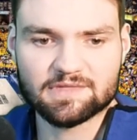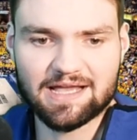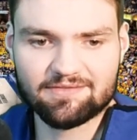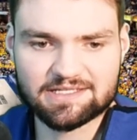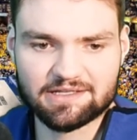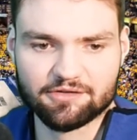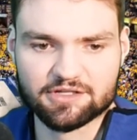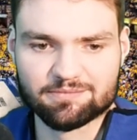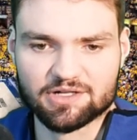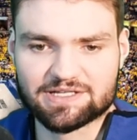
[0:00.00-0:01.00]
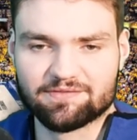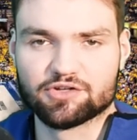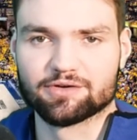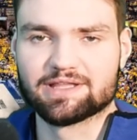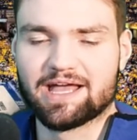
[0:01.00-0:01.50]
haven't seen you as much, even
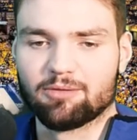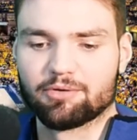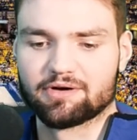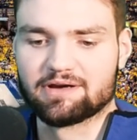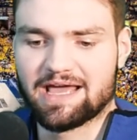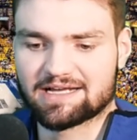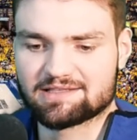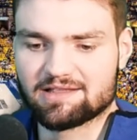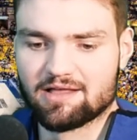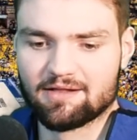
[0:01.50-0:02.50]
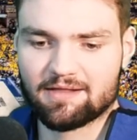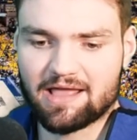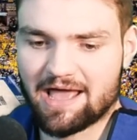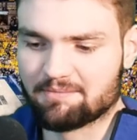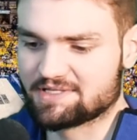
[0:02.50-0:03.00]
during the Halliburton
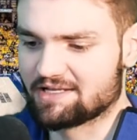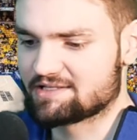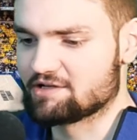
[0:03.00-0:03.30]
absence.